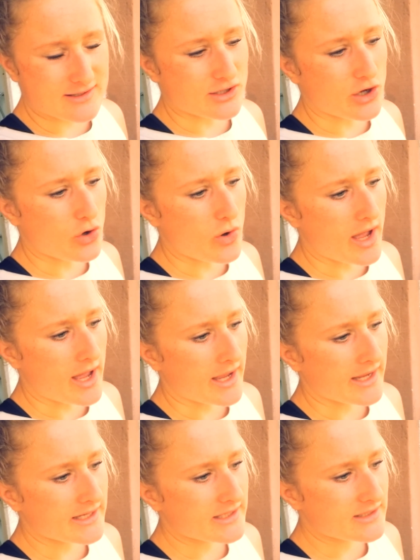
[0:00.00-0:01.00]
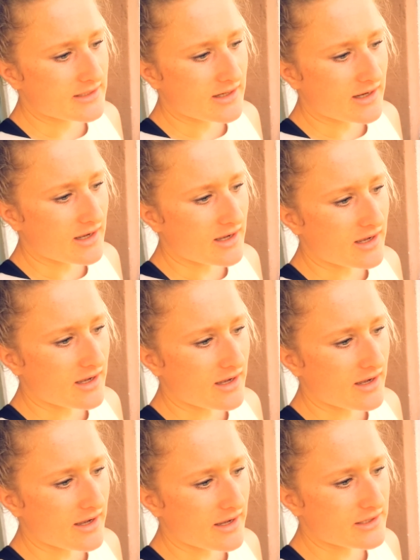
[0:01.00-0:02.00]
So I
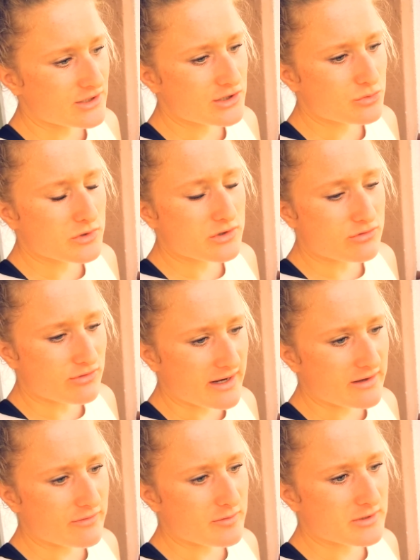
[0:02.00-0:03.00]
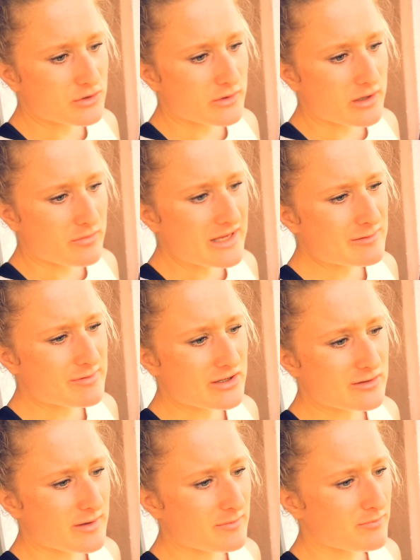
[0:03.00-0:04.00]
just would crave in between the meals
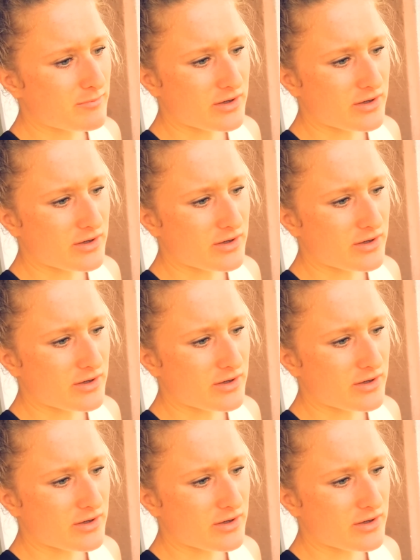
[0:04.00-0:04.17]
because my